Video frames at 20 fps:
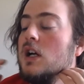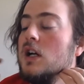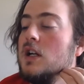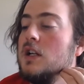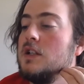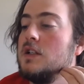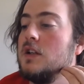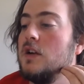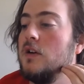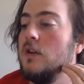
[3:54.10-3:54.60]

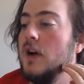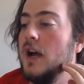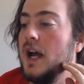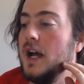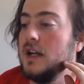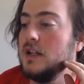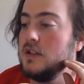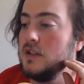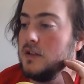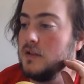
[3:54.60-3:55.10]
So
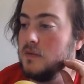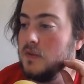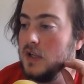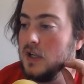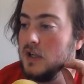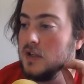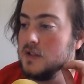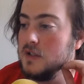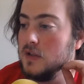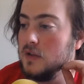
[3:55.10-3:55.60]
act on the
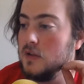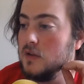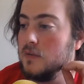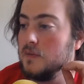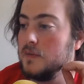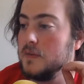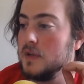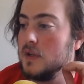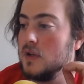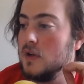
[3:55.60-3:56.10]
rearguard circle.
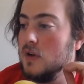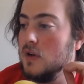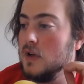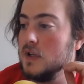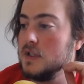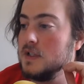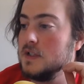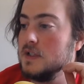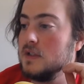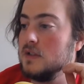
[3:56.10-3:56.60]

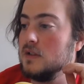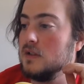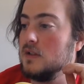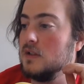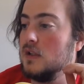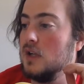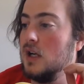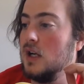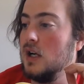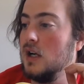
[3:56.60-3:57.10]
Cost
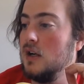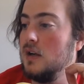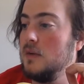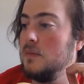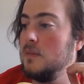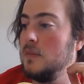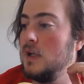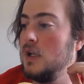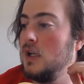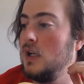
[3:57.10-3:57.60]

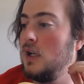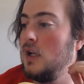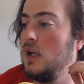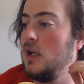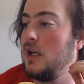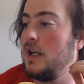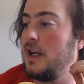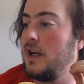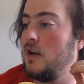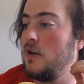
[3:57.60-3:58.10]

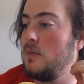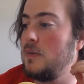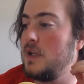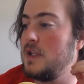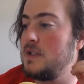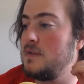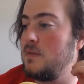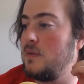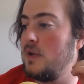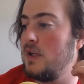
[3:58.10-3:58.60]

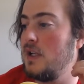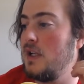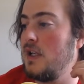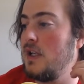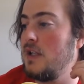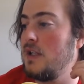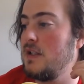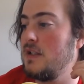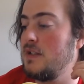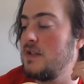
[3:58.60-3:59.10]
Counterblast 1,
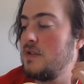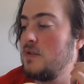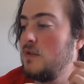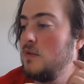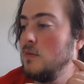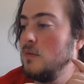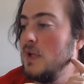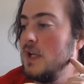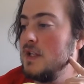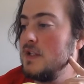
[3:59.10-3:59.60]

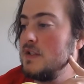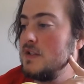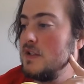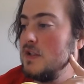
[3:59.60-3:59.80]
Soul Blast